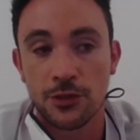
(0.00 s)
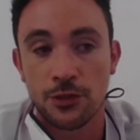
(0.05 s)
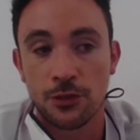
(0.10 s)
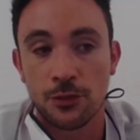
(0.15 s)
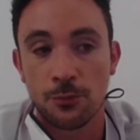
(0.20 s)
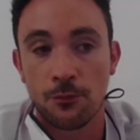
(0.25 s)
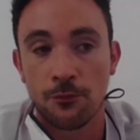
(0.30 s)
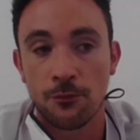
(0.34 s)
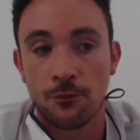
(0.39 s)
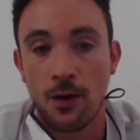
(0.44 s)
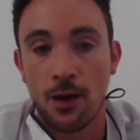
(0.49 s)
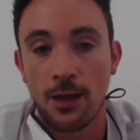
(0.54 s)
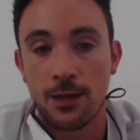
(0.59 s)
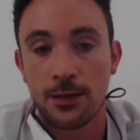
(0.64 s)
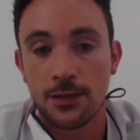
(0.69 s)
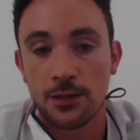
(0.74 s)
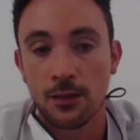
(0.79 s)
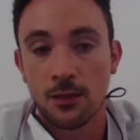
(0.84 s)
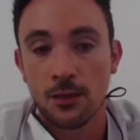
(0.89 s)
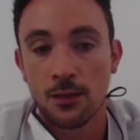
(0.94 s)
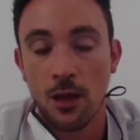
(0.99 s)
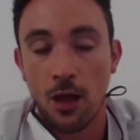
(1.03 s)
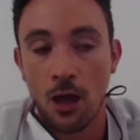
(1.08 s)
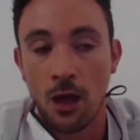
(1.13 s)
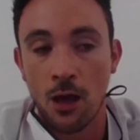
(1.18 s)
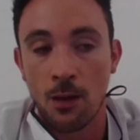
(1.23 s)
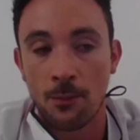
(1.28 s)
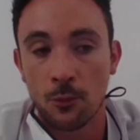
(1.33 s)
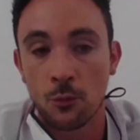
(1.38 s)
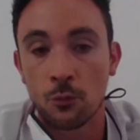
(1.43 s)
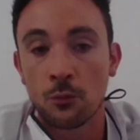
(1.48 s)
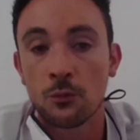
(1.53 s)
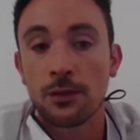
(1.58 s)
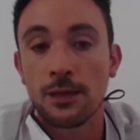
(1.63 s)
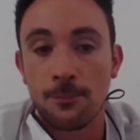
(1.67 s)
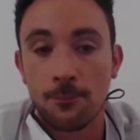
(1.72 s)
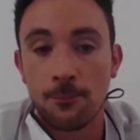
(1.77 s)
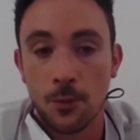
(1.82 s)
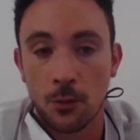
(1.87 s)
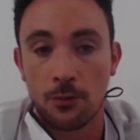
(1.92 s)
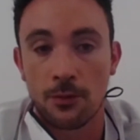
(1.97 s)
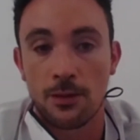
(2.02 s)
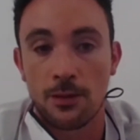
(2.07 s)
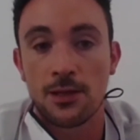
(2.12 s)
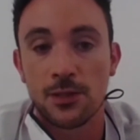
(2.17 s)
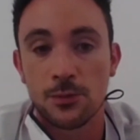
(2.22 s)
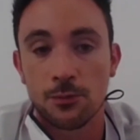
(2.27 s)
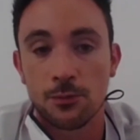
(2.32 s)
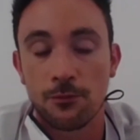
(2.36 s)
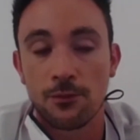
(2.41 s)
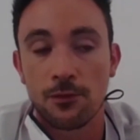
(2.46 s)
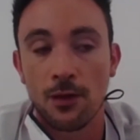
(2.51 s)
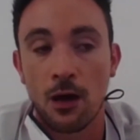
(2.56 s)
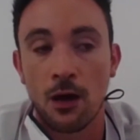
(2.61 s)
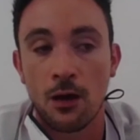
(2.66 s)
to provide all the employees with